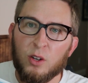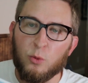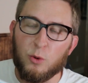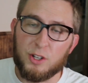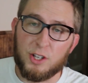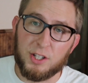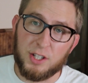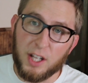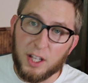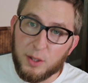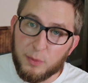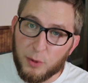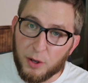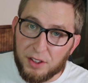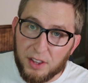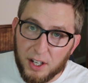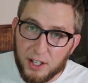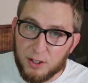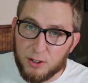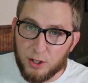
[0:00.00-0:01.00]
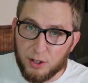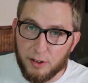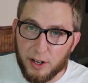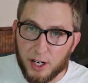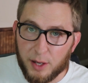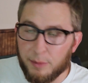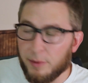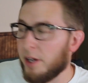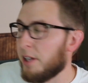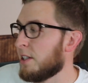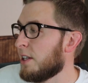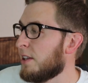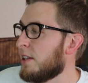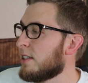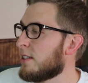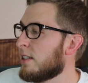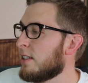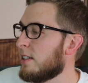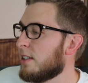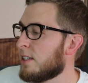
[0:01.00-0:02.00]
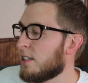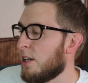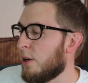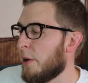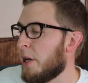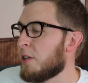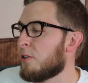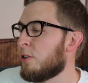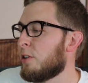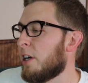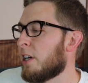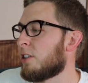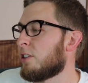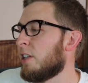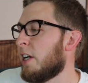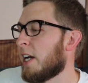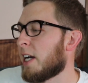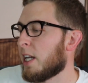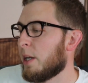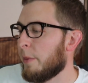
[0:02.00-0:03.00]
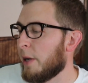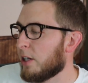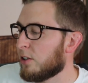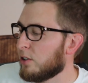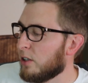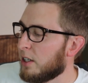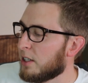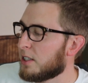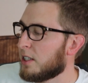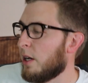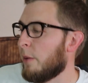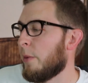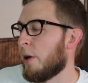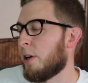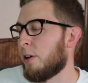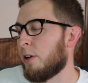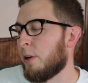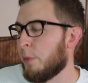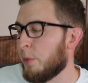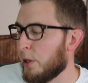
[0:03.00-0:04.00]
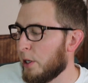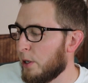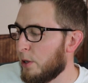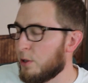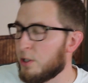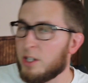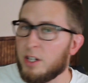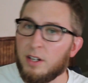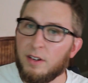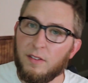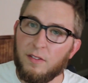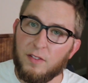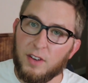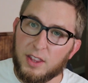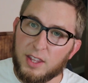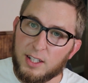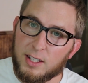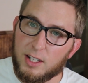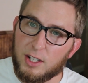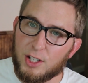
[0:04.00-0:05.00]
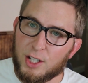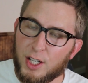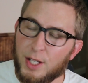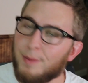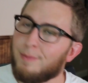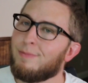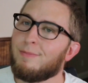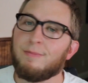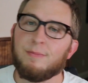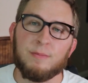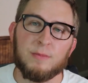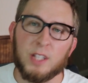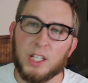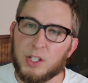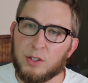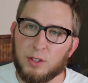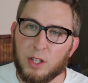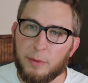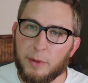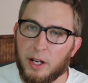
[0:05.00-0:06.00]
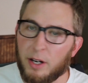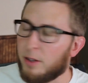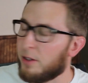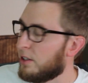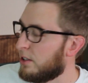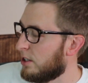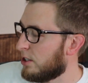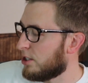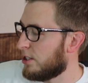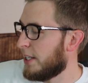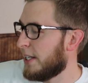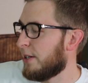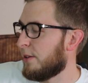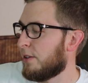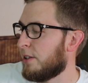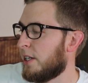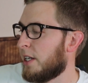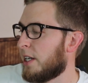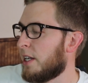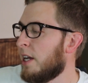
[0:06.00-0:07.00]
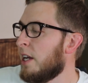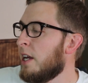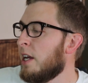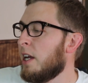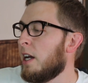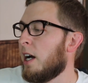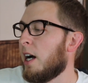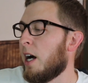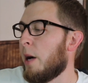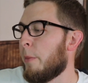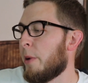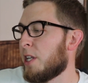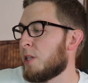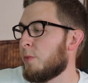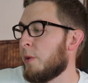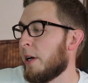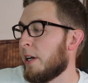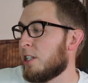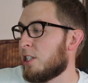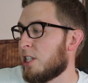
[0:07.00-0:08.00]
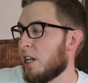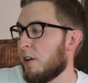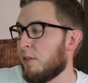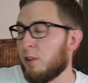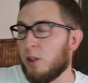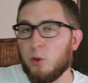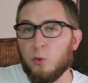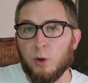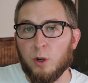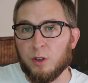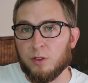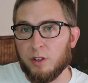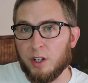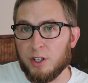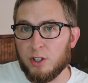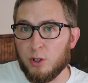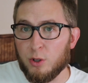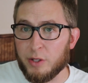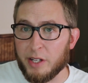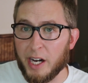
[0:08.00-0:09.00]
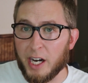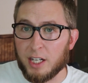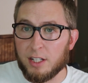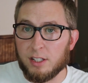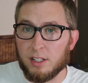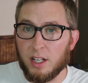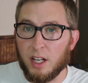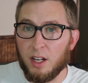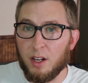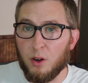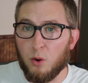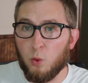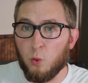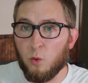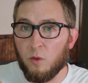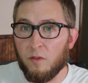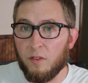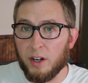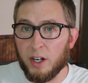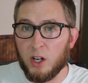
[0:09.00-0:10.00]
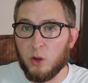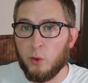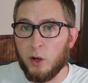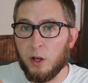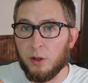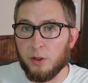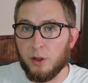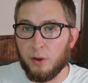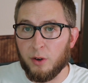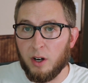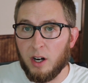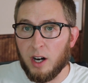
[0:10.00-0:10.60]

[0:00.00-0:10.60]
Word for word: which is another book that I usually recommend. And this is, you know, Introductory Econometrics, A Modern Approach, fifth edition. Doesn't really matter the edition, I don't think. Um, but it's by Jeffrey Wooldridge, who's actually a very well known